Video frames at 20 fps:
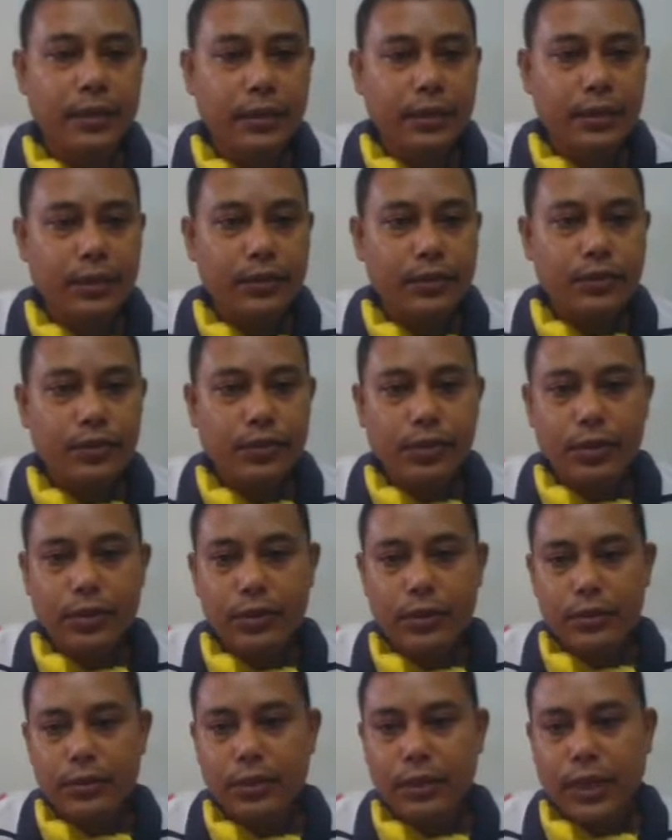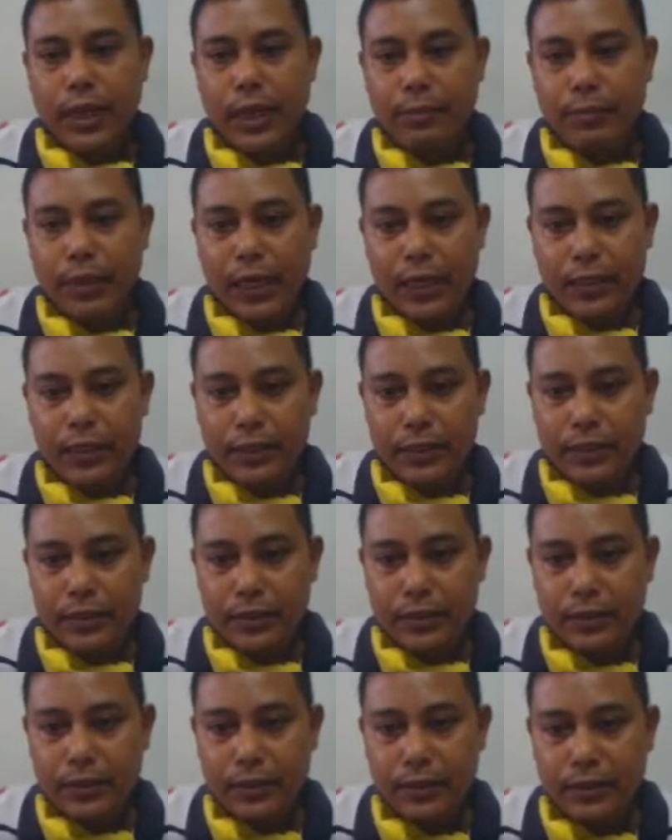So it will come like
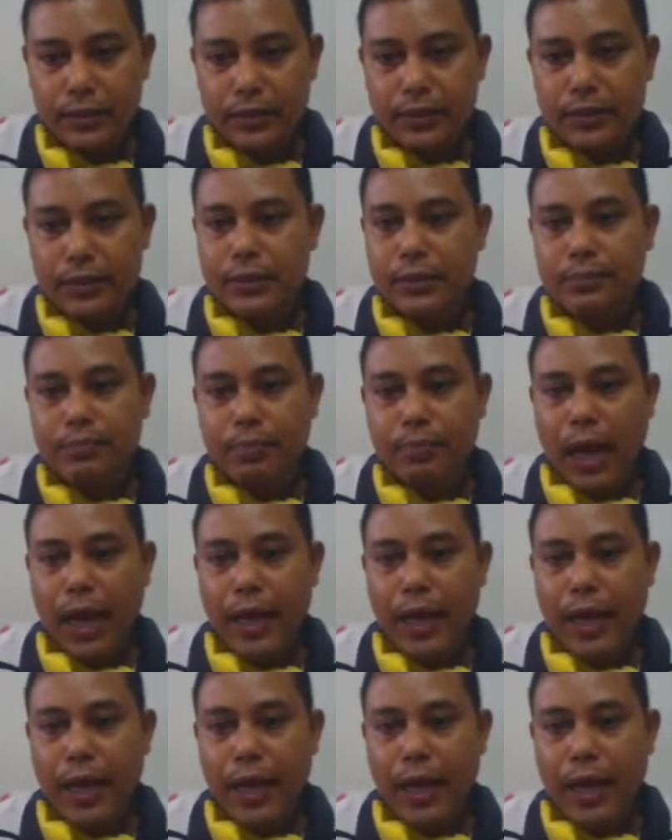this. This is pi.